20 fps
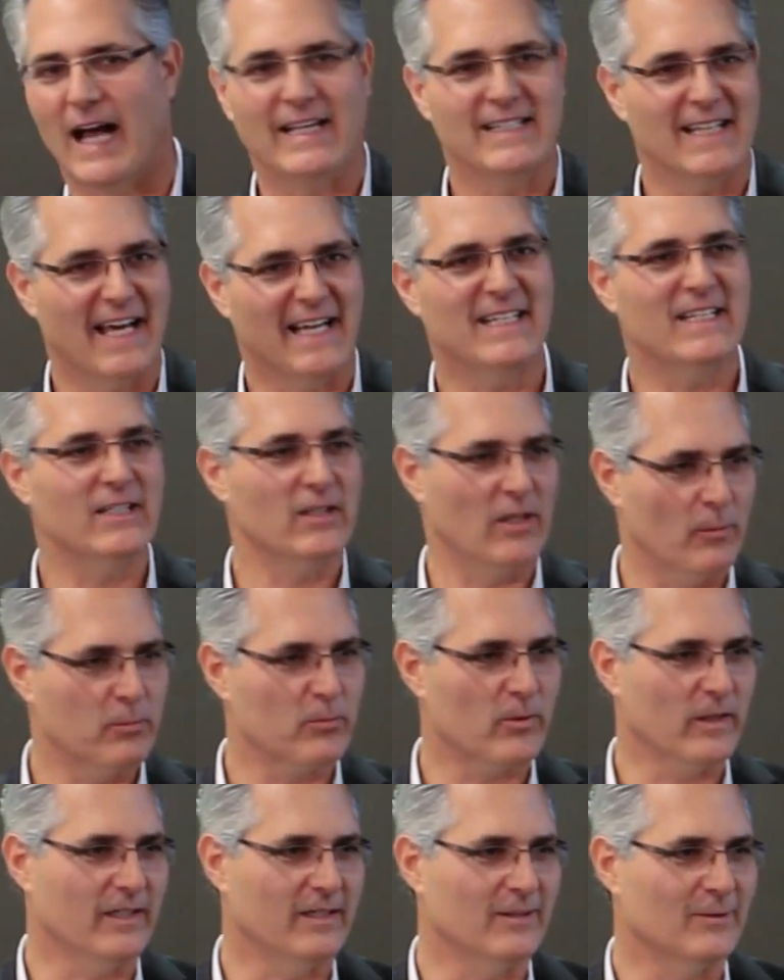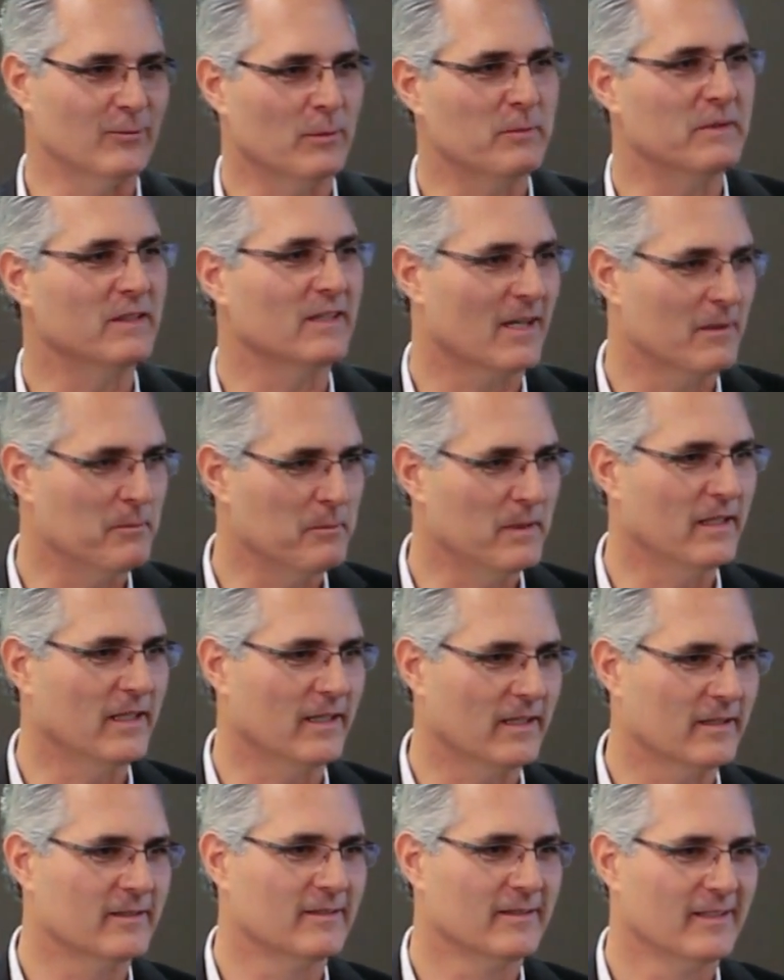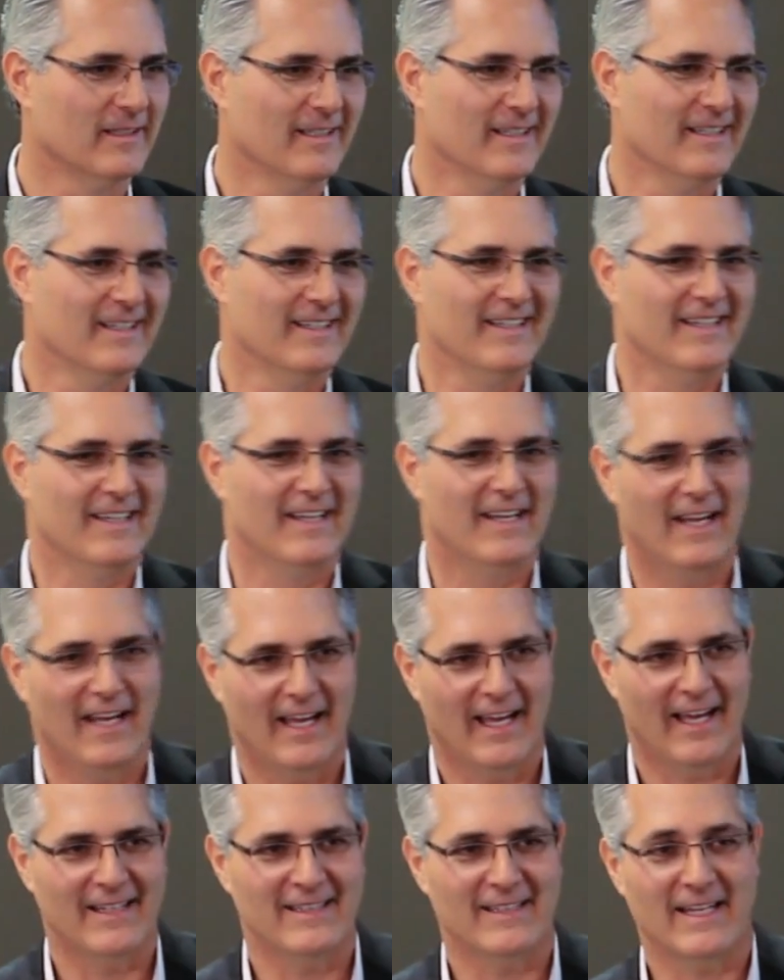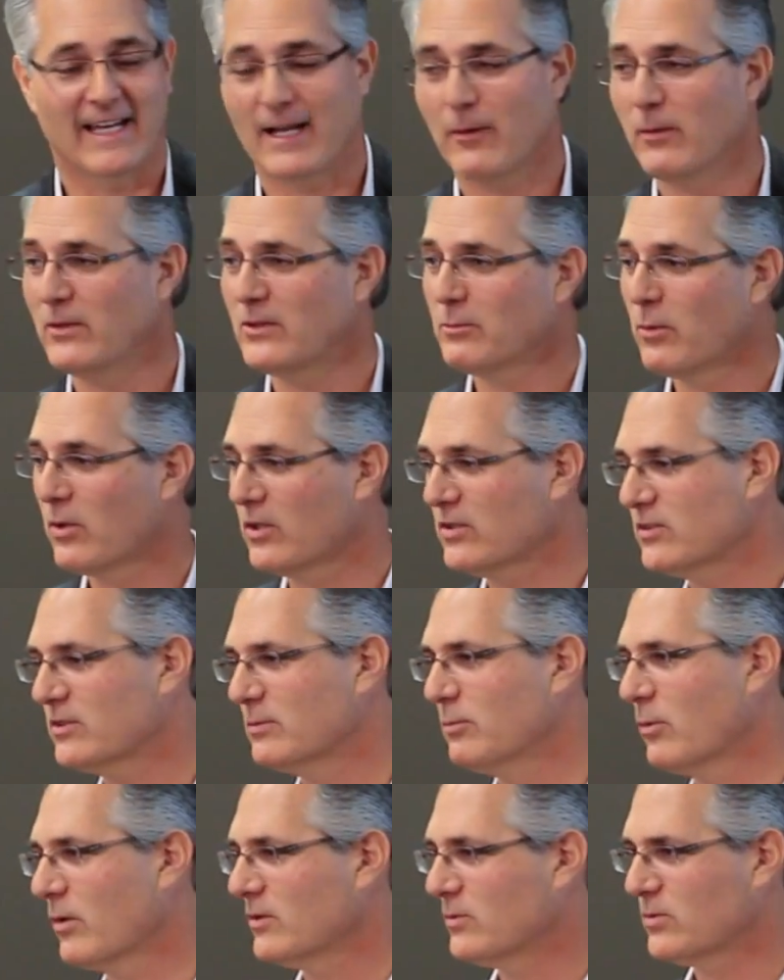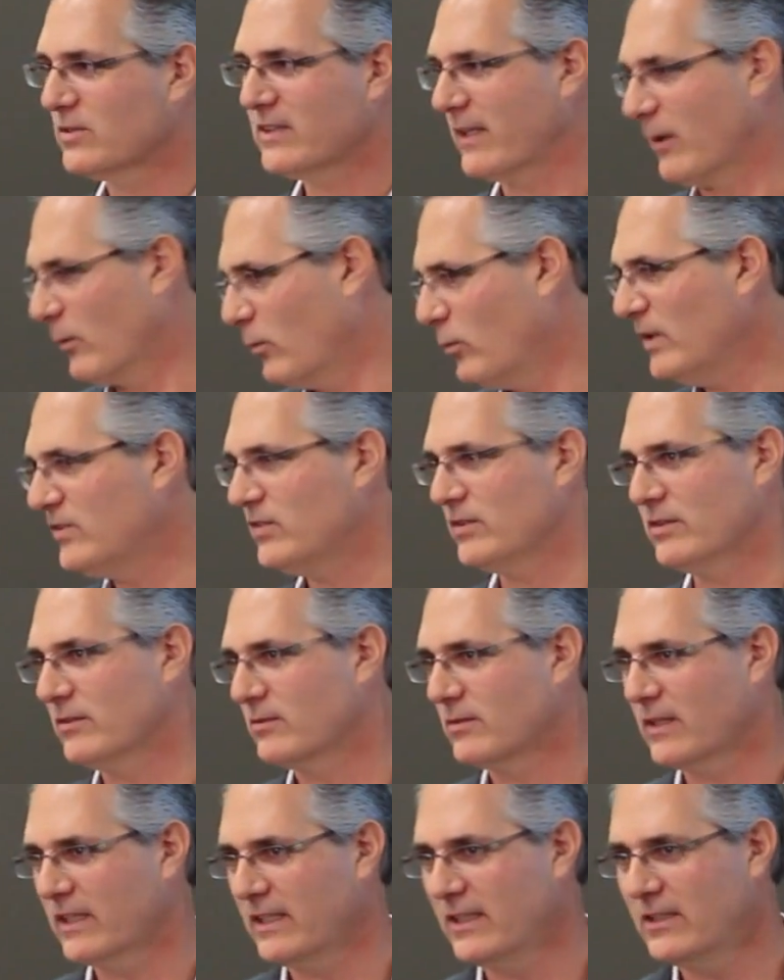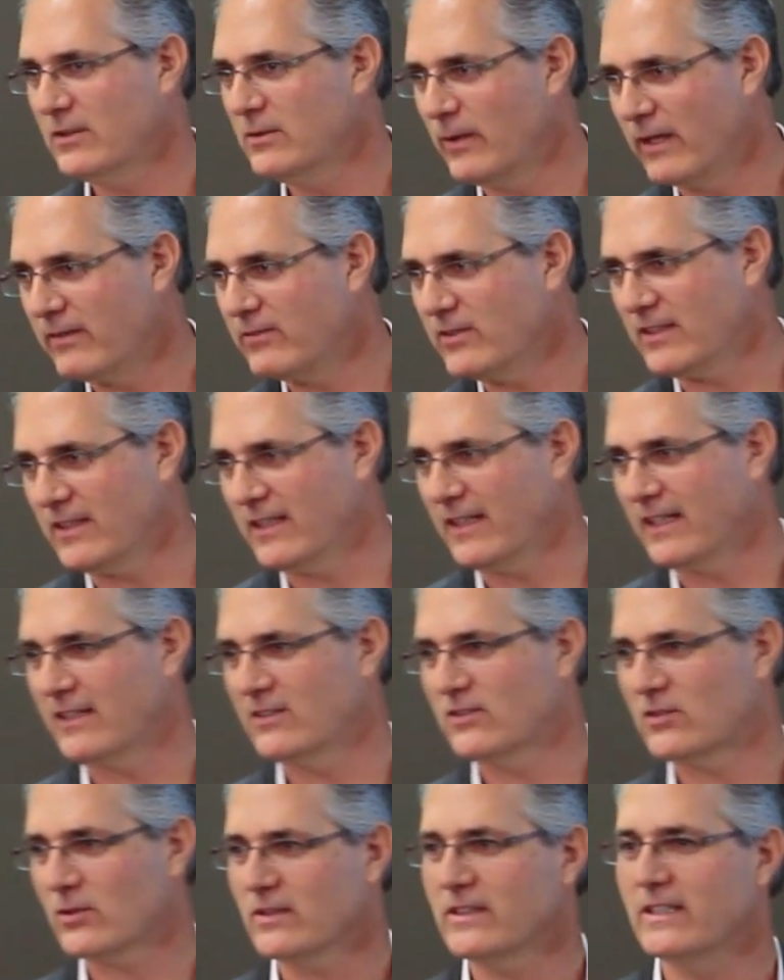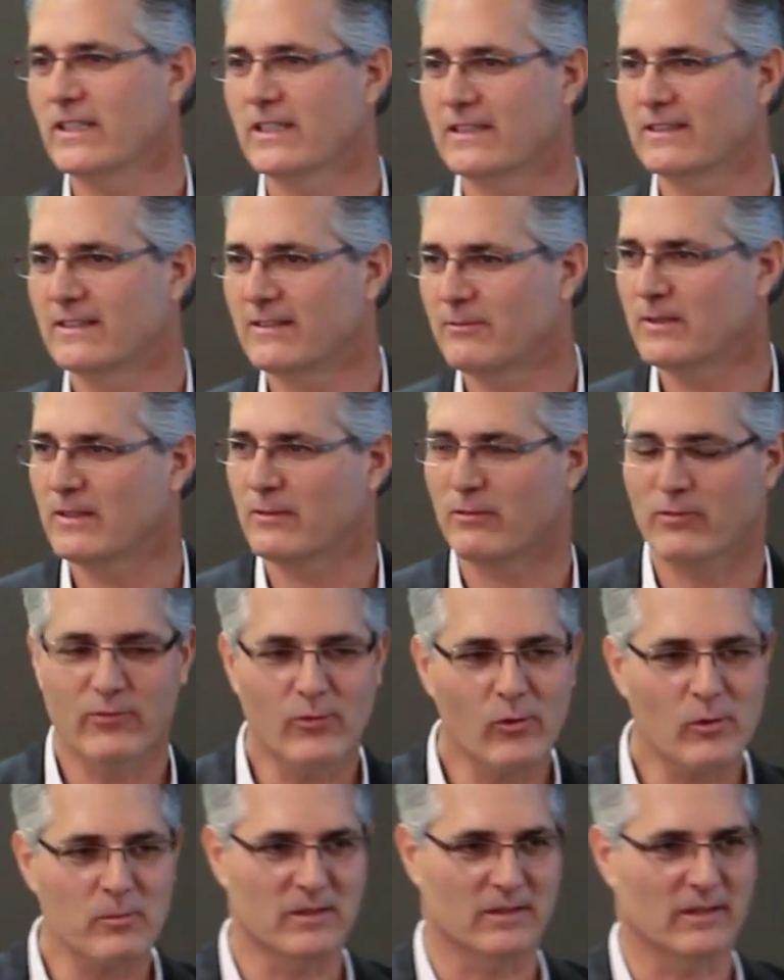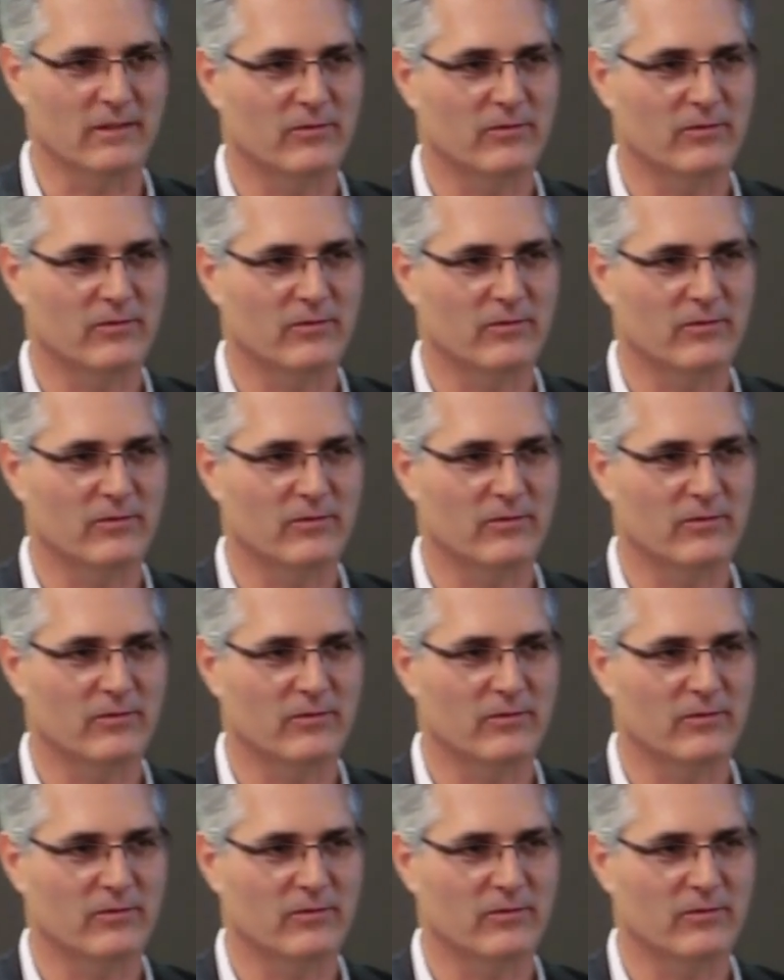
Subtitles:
I need an upgrade in the women that I'm meeting. And I went to Morris, because Morris was like a wizard, right? He knew everything. And certainly he could give me the formula.